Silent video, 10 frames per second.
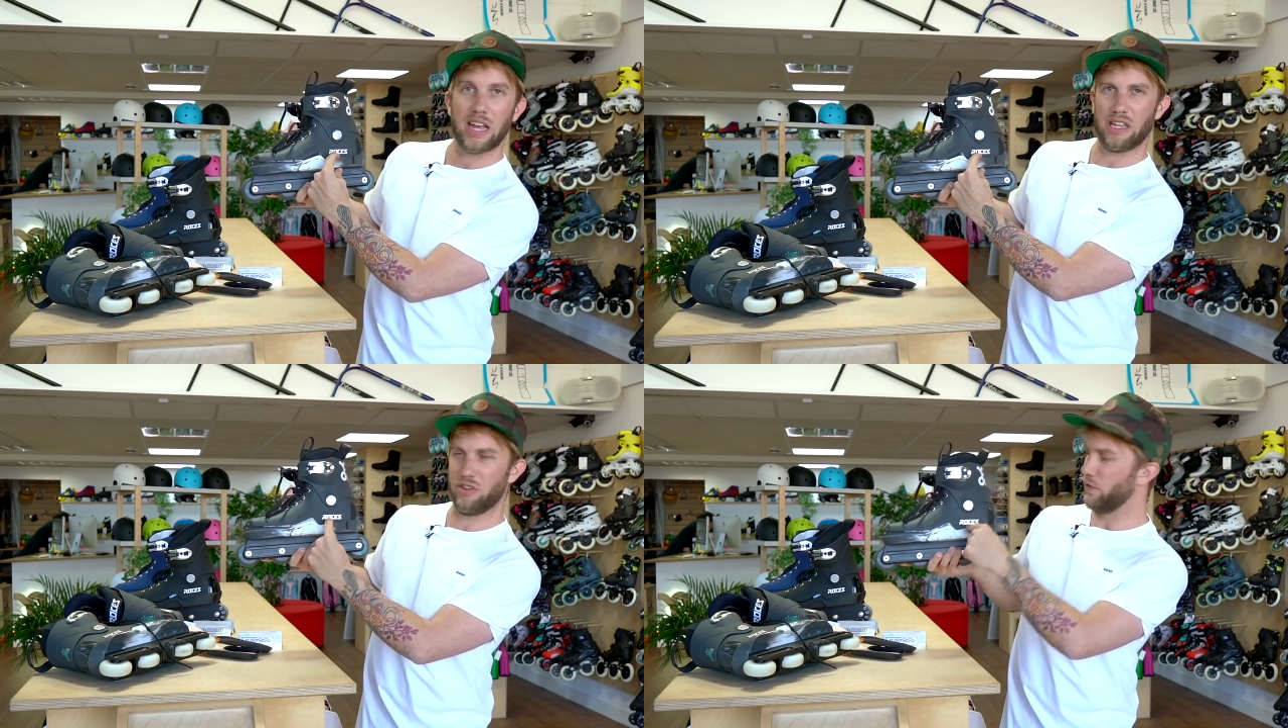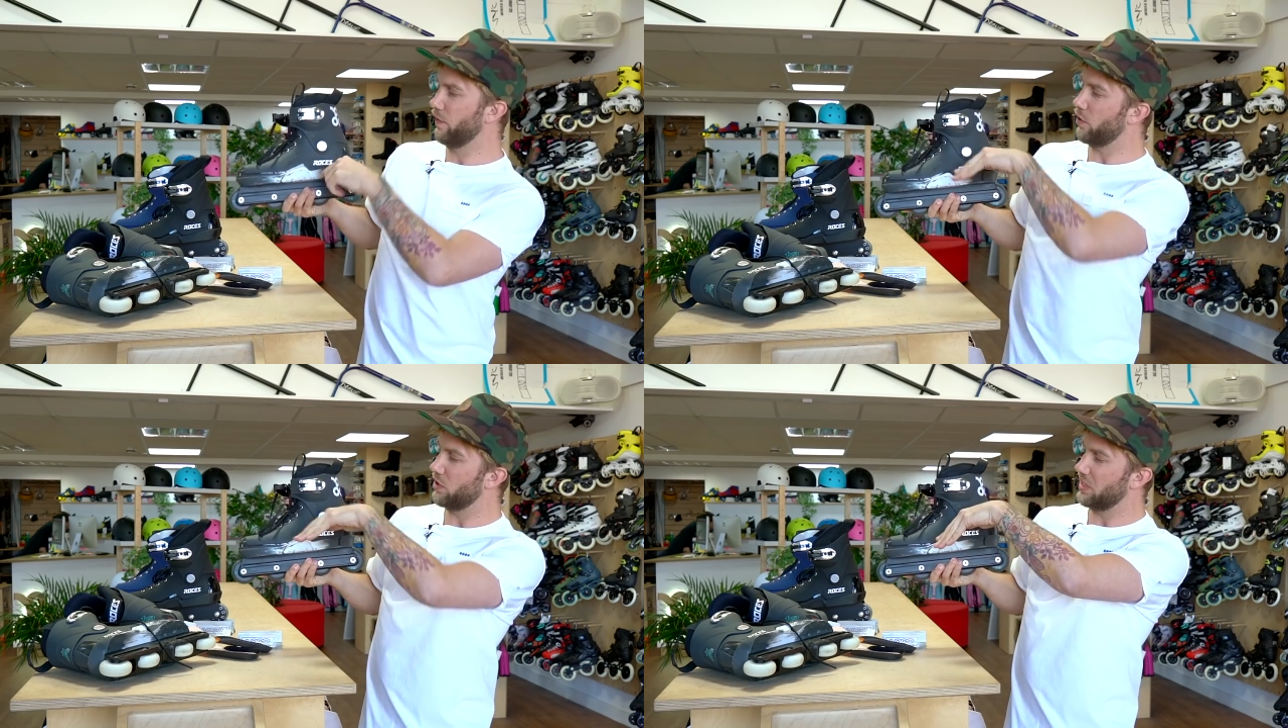and your
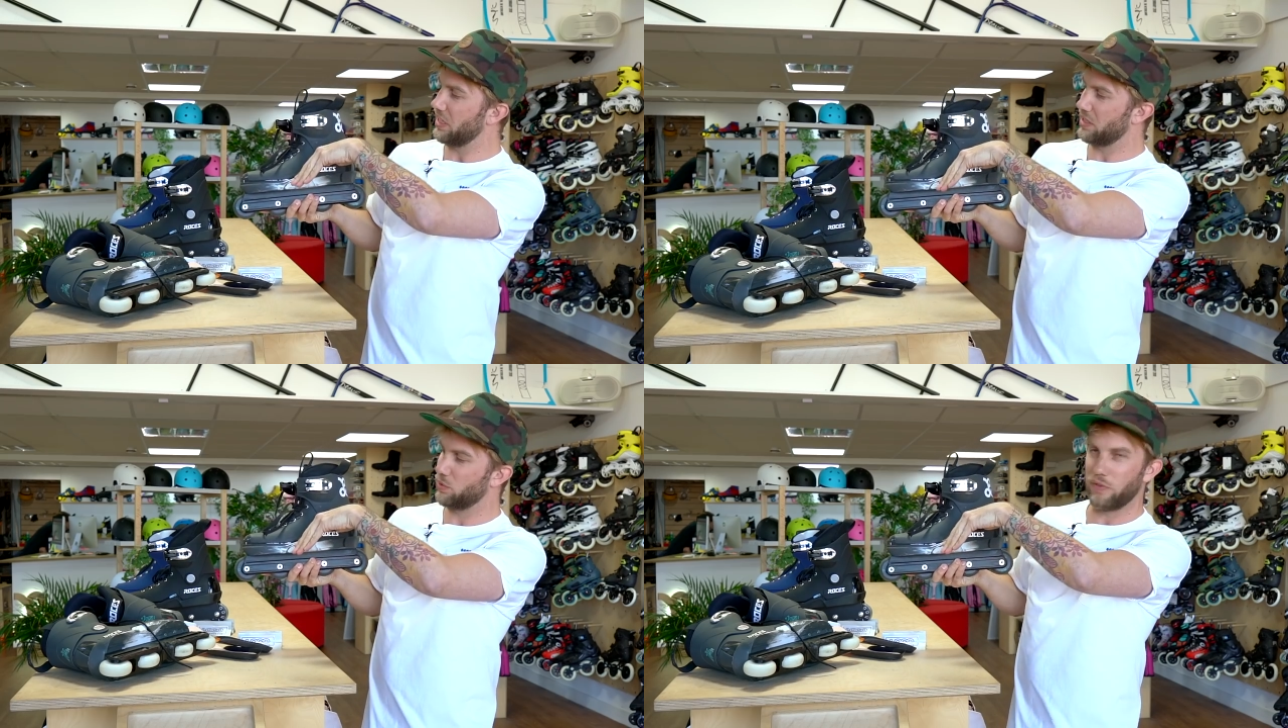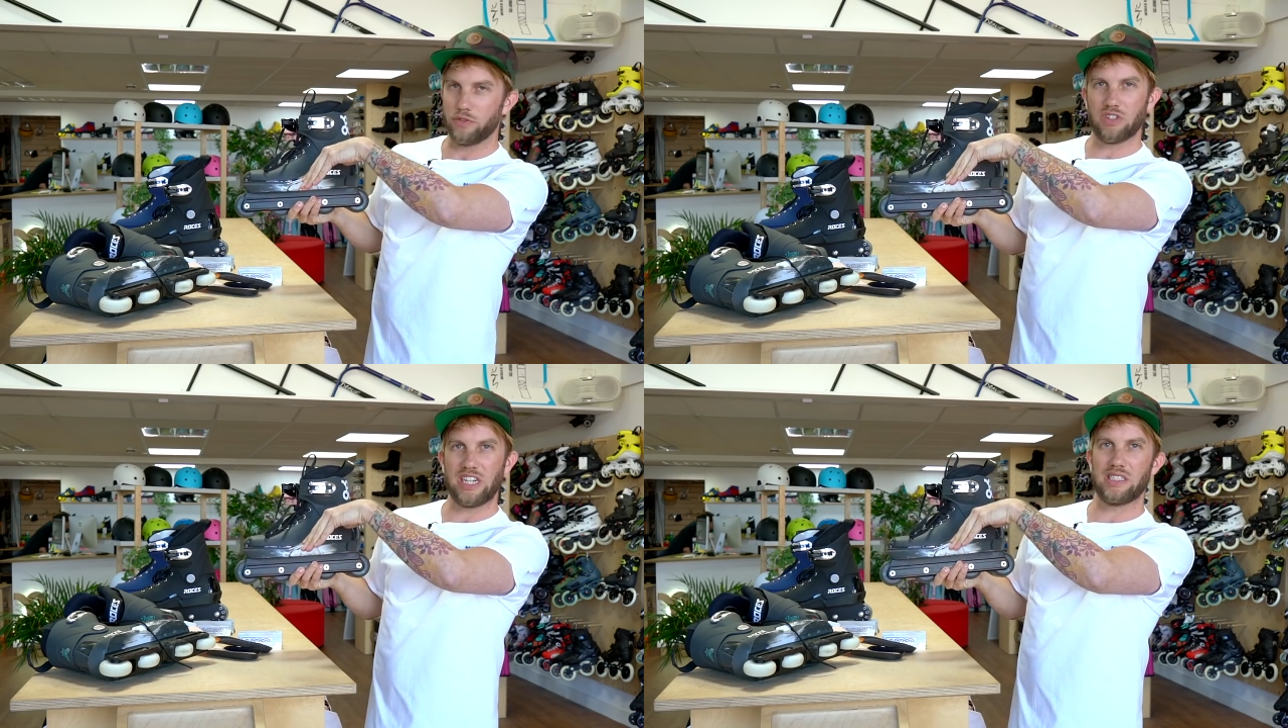foot sits with a
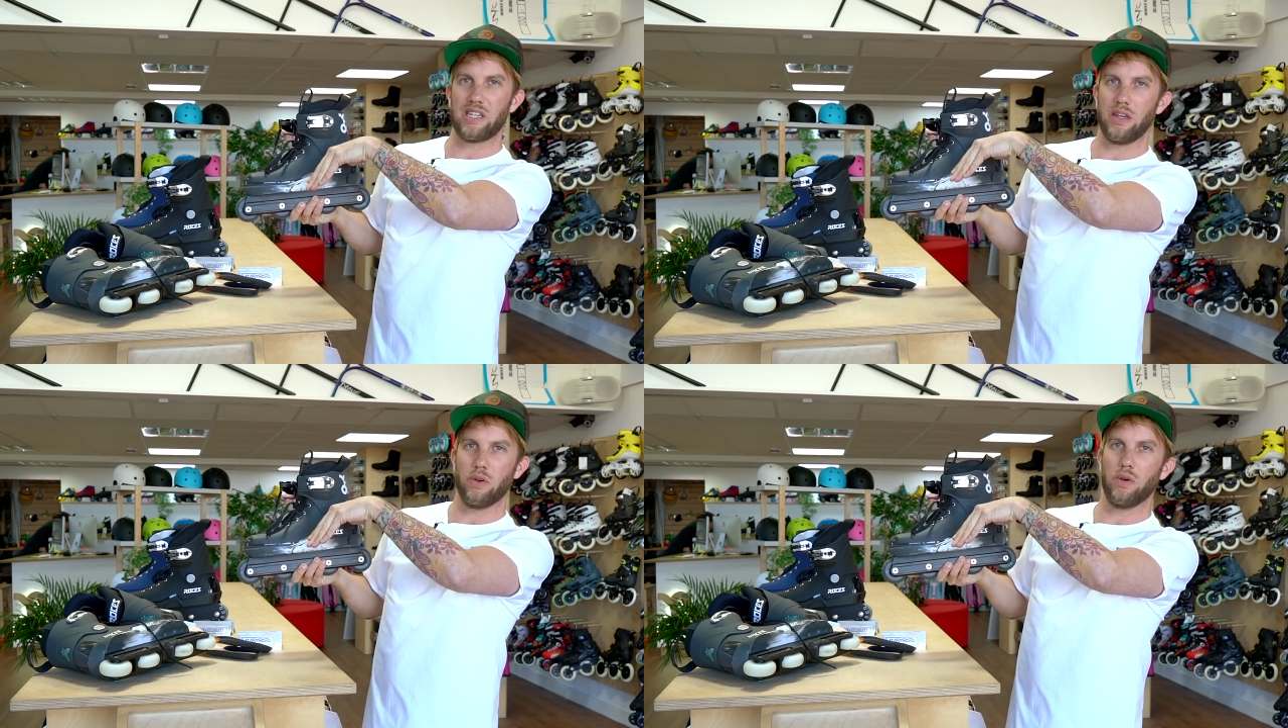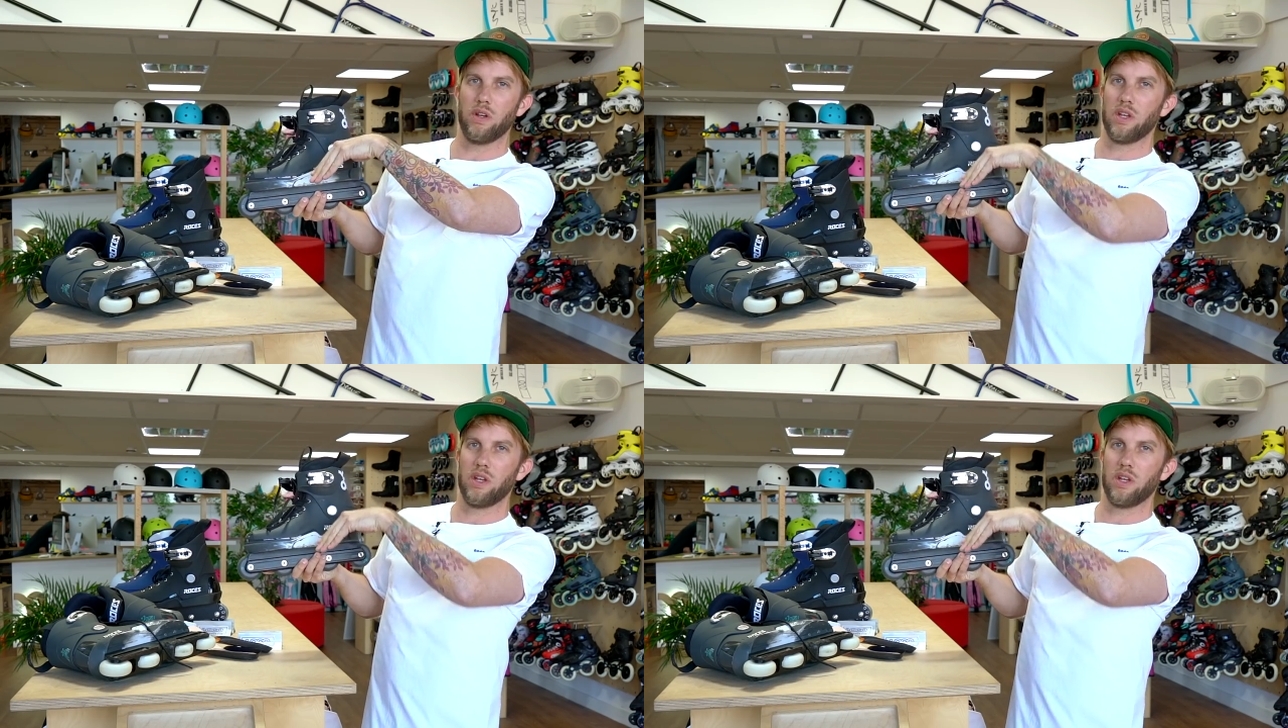raised heel.